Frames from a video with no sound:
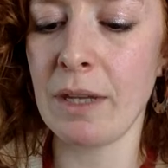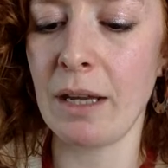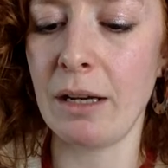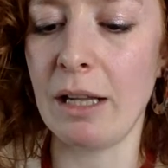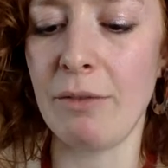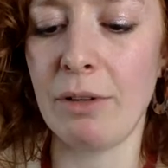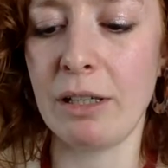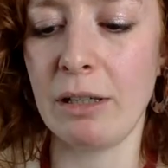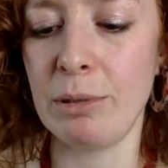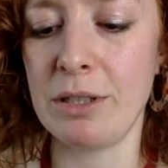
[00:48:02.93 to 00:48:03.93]
And I'll have a
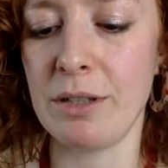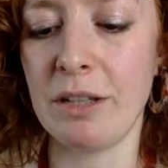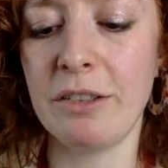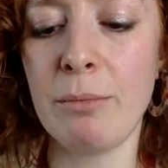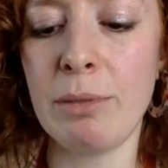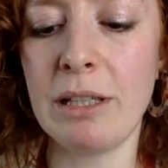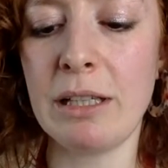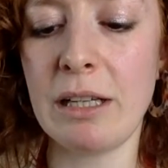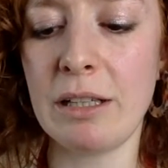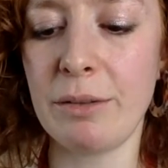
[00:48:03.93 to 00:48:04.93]
little bit. I'll sample a
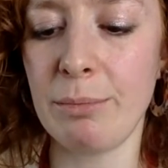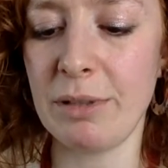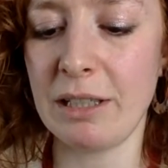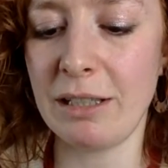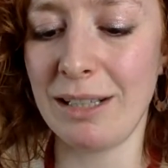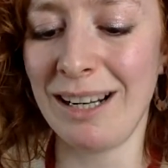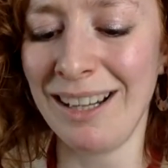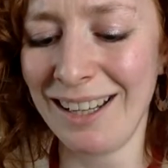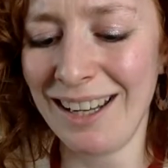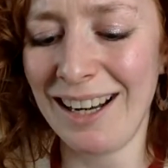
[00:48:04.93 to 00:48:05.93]
little
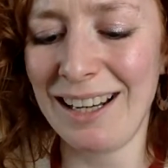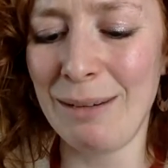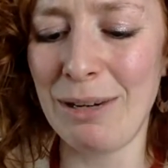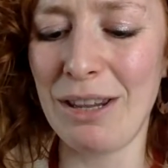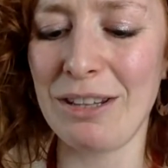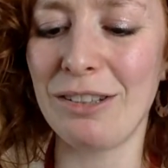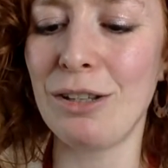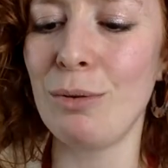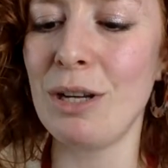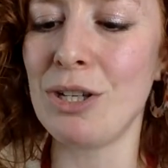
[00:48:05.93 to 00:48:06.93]
bit of this
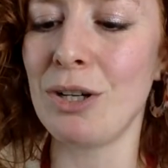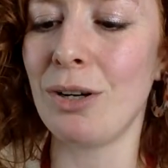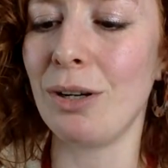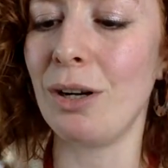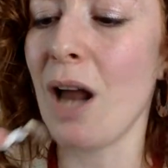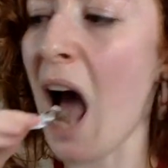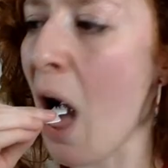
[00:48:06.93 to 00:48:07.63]
gooey chocolate.